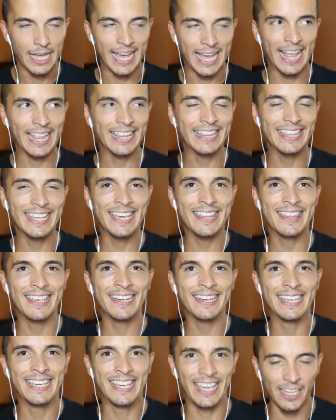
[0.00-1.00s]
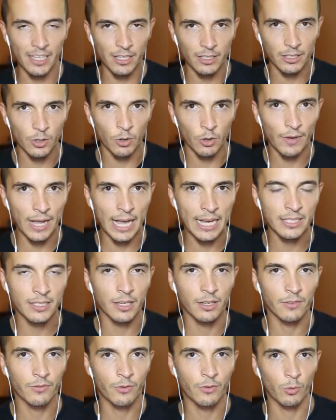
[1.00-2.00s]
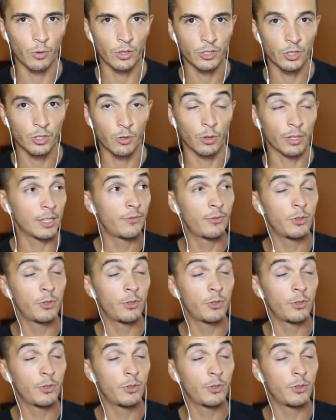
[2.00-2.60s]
Handling the guilt of asking for what you want.